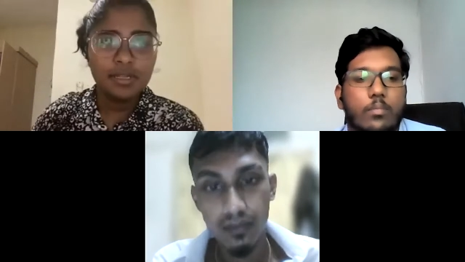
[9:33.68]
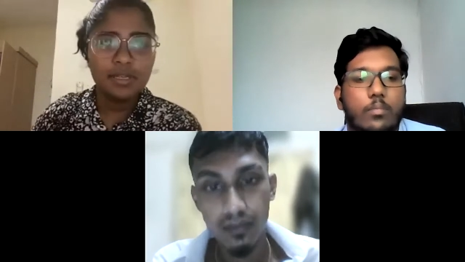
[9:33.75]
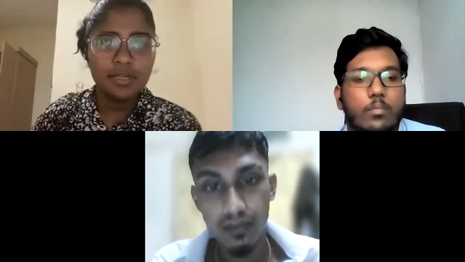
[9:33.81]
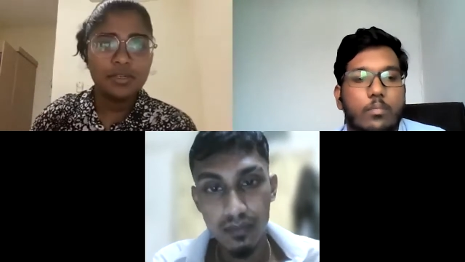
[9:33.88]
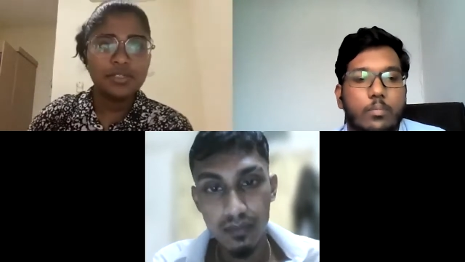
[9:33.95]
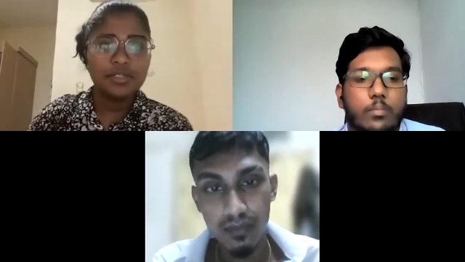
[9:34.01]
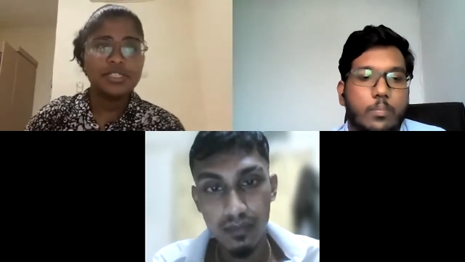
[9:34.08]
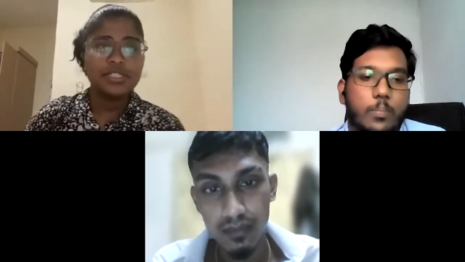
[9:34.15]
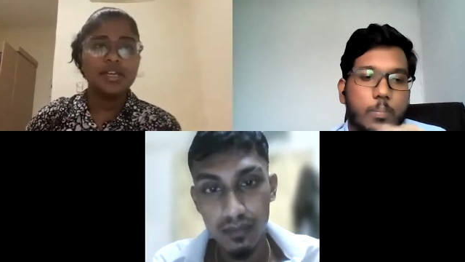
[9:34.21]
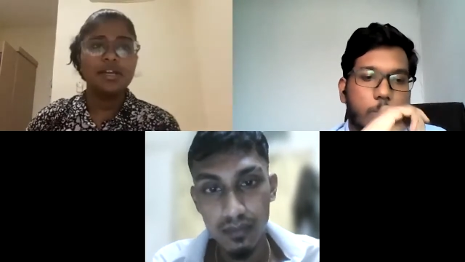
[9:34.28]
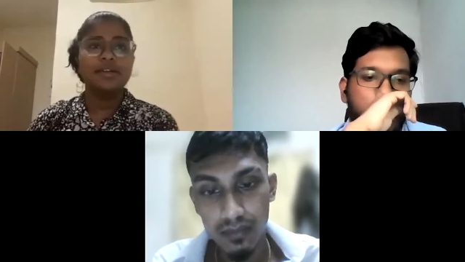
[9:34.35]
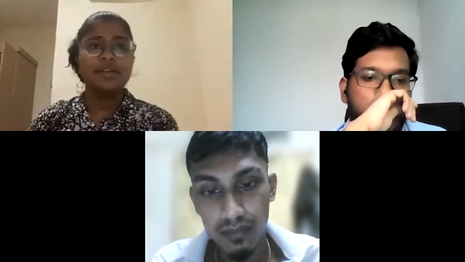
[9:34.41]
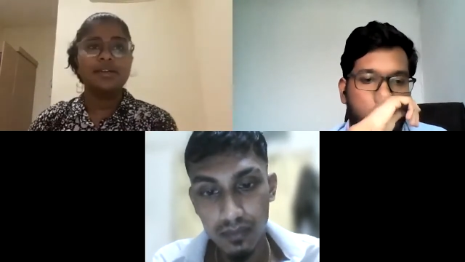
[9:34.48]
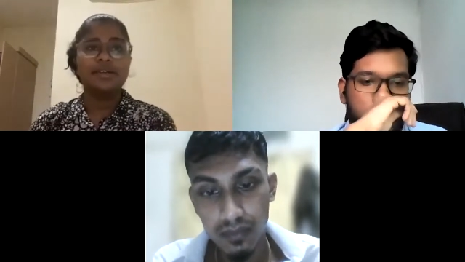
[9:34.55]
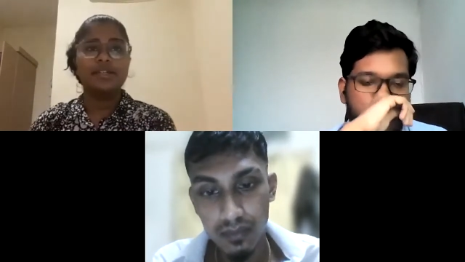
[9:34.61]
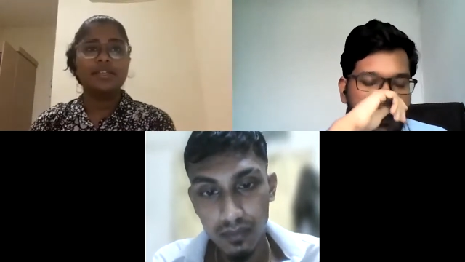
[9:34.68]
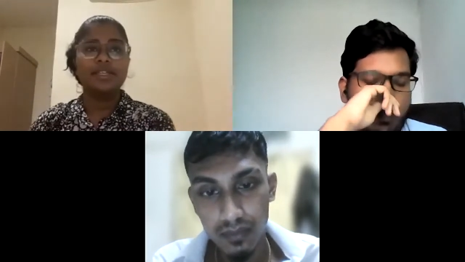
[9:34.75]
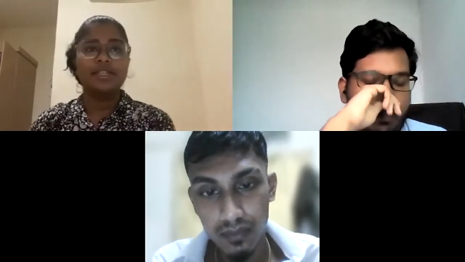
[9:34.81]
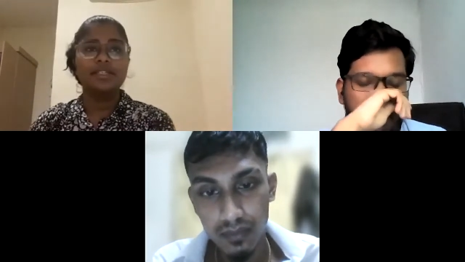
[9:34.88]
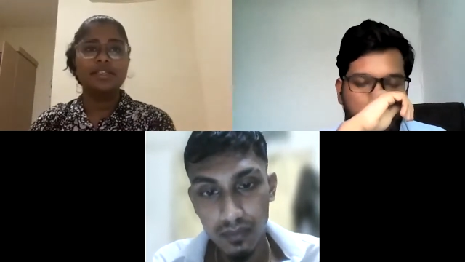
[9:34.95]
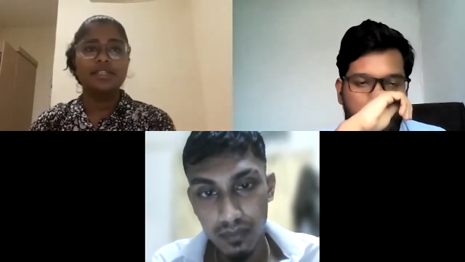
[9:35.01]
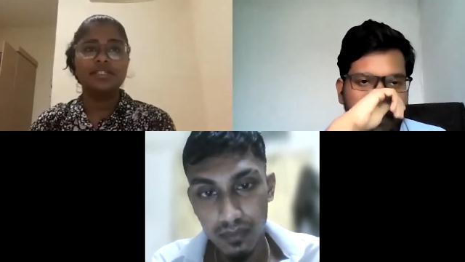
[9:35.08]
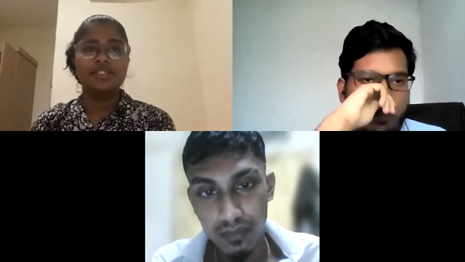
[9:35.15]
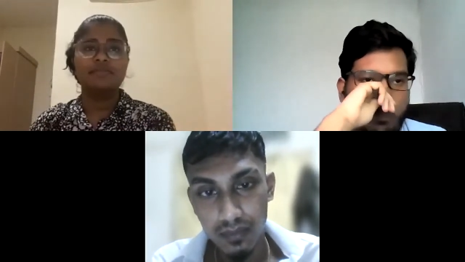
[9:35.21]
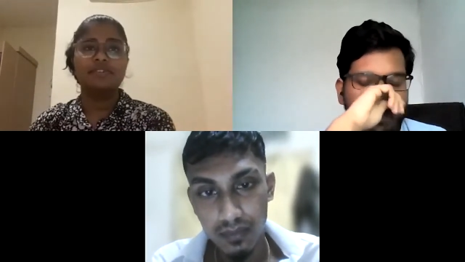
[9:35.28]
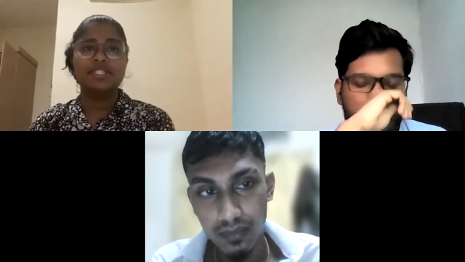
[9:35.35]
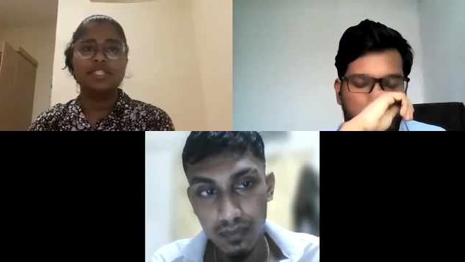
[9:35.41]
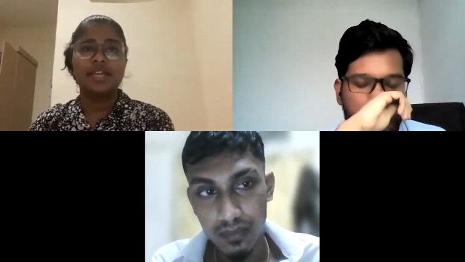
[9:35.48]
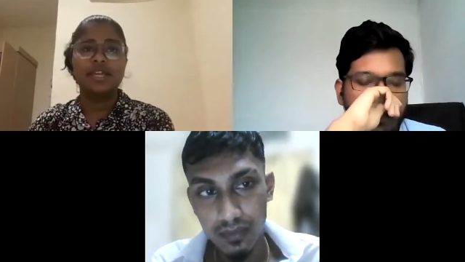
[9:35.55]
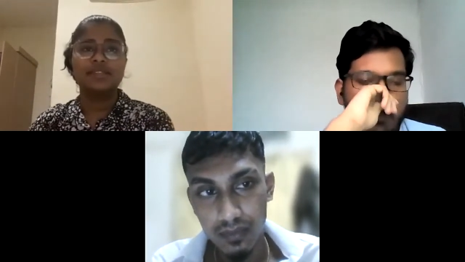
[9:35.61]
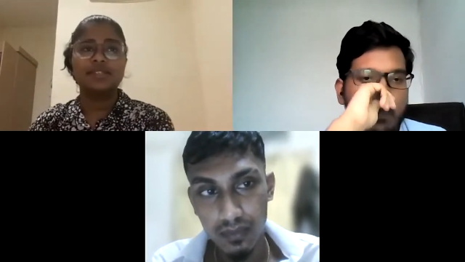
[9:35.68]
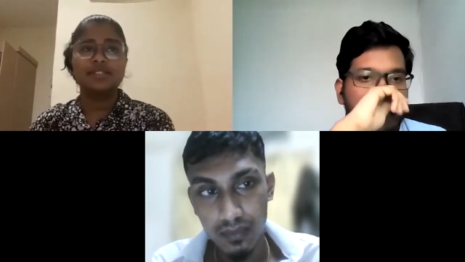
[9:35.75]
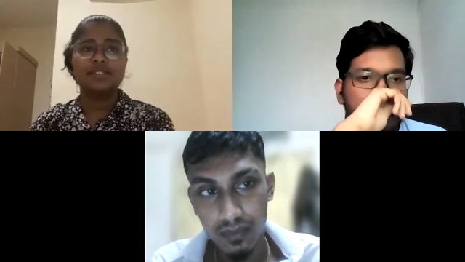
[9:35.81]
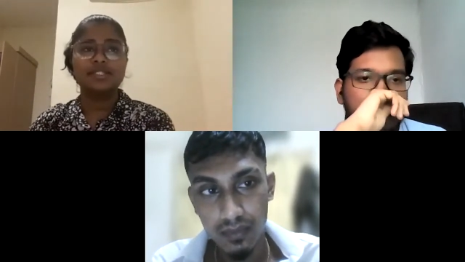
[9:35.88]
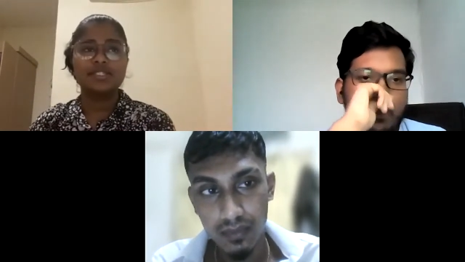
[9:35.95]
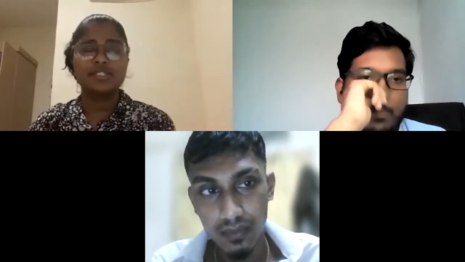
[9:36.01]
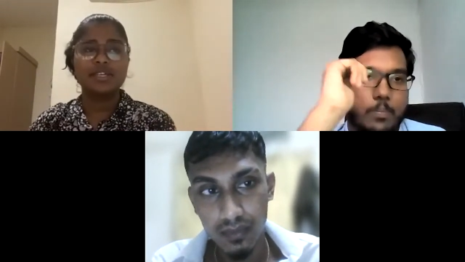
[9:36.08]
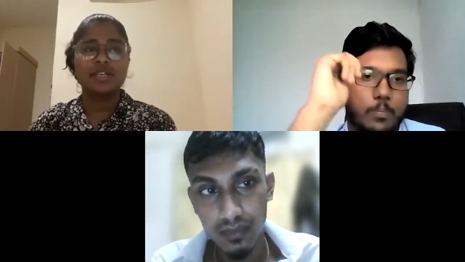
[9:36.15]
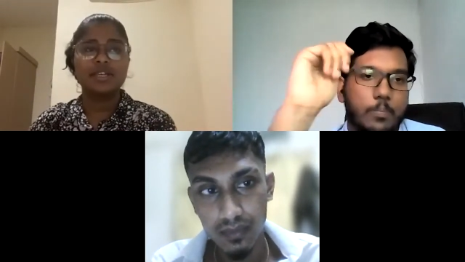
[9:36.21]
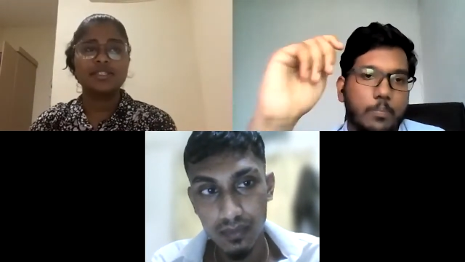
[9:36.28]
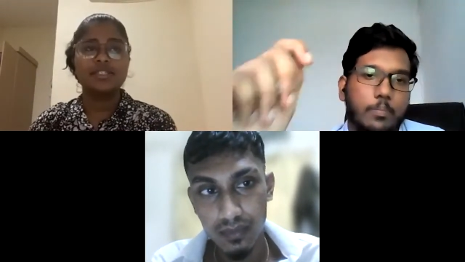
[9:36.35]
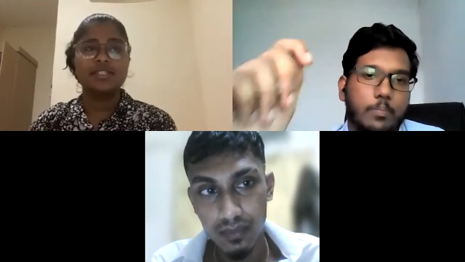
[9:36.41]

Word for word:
Speaker 1: Lochia, a greenish vaginal discharge,